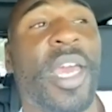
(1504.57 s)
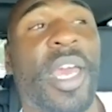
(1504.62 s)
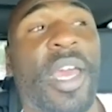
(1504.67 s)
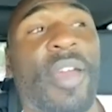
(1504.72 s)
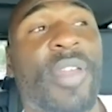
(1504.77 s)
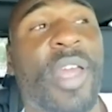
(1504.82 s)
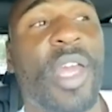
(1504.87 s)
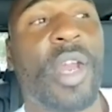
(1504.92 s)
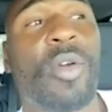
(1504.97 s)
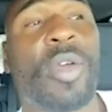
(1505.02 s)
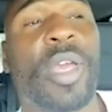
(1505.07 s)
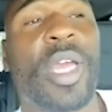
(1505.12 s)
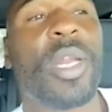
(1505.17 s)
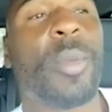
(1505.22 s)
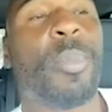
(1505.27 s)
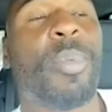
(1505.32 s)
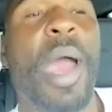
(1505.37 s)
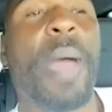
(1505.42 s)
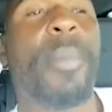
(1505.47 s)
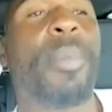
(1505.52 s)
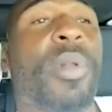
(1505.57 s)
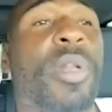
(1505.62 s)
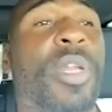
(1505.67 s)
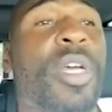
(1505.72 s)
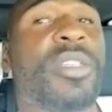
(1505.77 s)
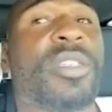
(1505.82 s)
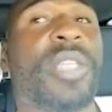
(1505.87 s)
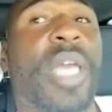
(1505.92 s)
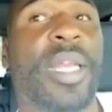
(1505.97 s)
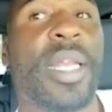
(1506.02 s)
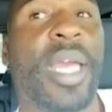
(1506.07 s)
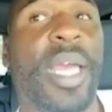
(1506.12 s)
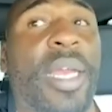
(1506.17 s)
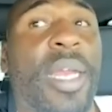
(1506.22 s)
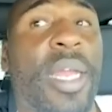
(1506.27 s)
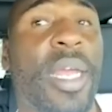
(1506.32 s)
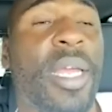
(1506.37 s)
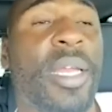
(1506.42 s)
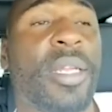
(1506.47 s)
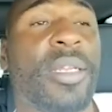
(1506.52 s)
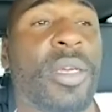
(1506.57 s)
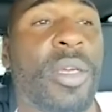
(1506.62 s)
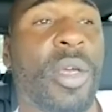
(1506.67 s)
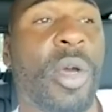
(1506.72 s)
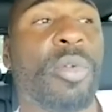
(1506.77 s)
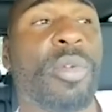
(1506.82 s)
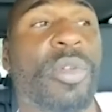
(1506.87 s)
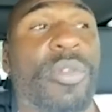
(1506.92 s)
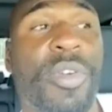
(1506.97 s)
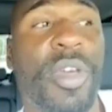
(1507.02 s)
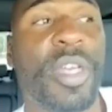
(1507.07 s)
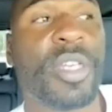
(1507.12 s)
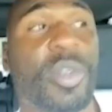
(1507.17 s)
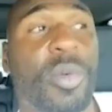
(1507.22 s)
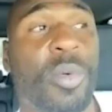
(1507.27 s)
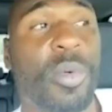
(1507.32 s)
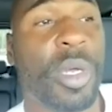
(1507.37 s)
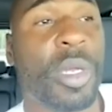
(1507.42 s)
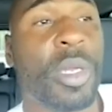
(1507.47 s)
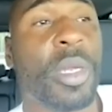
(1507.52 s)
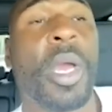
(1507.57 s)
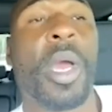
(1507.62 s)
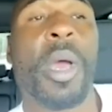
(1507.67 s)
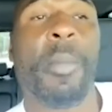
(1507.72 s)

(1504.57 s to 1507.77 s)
If they don't get the proper looks that they need to go Division 1,